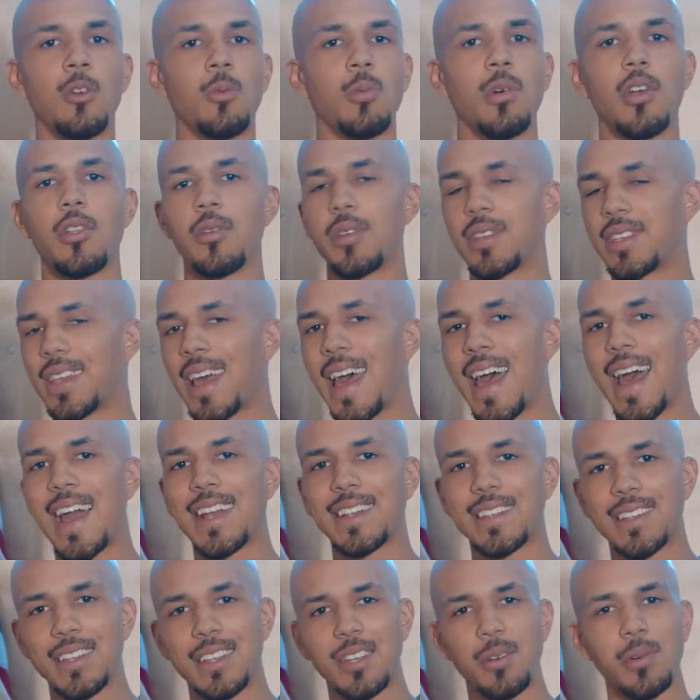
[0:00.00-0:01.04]
whether it's
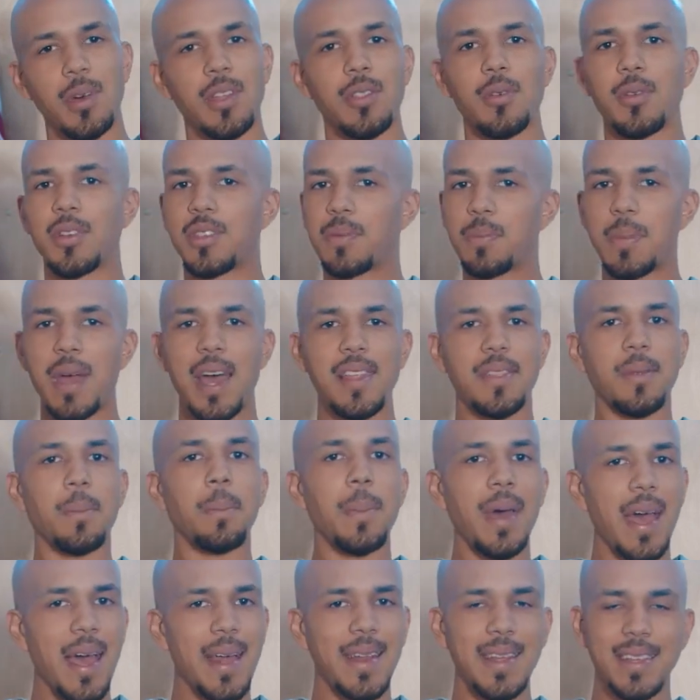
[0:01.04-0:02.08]
acting, whether it's
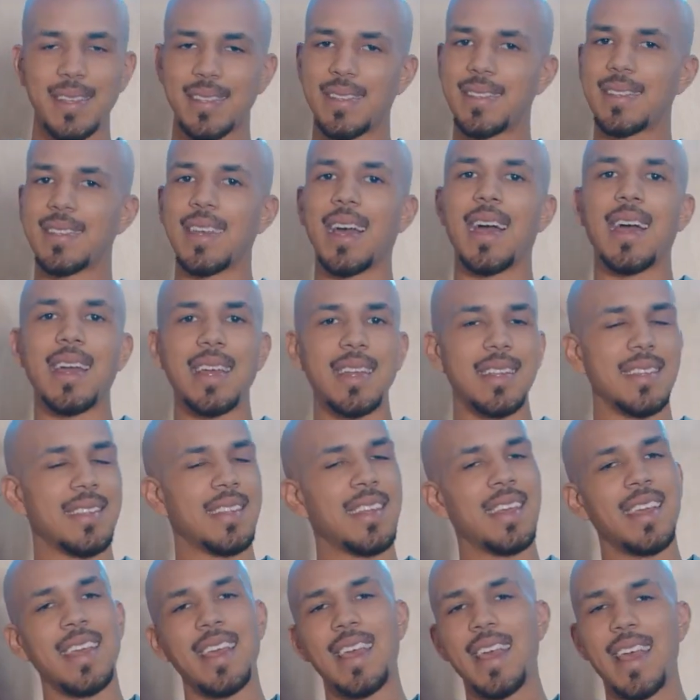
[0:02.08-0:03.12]
mathematics, science,
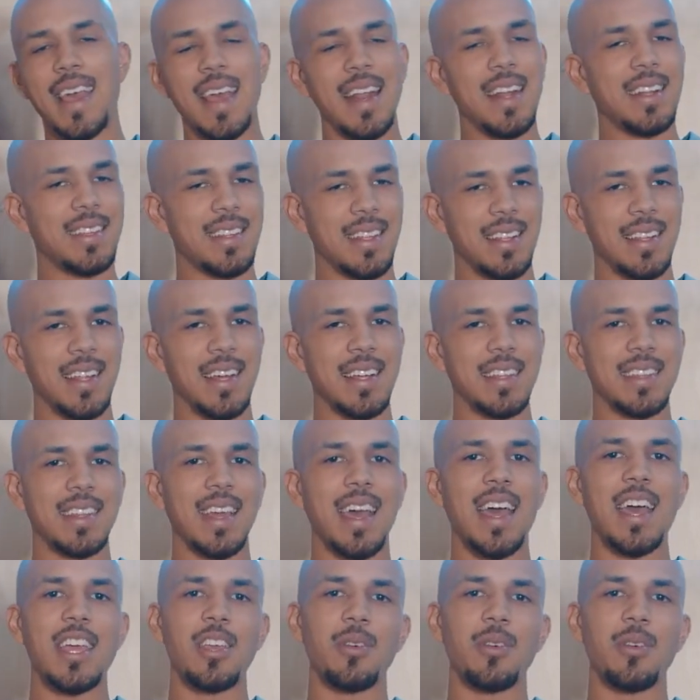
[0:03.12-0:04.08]
anything like that.